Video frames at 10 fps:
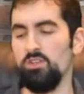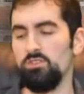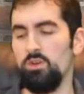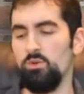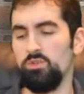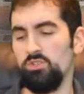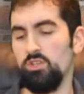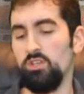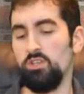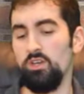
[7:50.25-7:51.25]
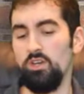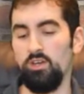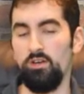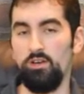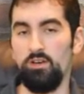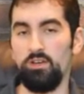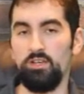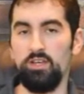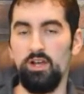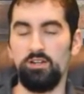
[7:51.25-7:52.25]
So she
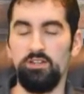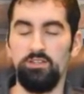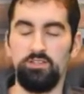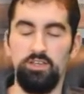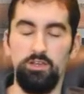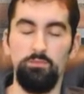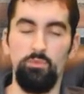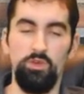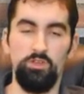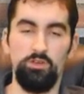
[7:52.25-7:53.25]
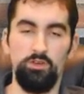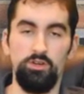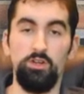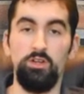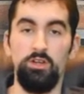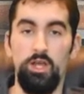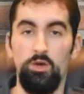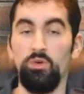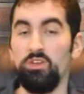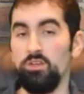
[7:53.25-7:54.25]
concocted a scheme with her
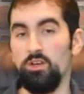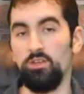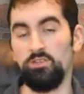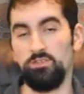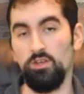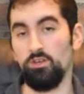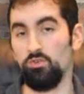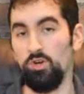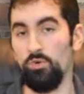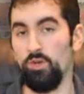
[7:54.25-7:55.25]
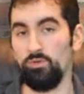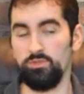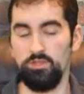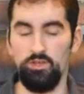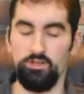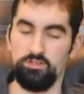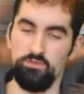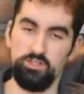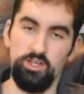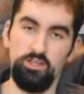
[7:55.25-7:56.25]
now youngest son, Kronos, the youngest
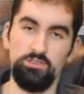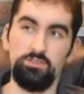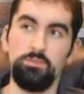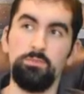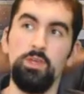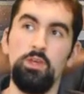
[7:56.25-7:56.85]
of the Titans,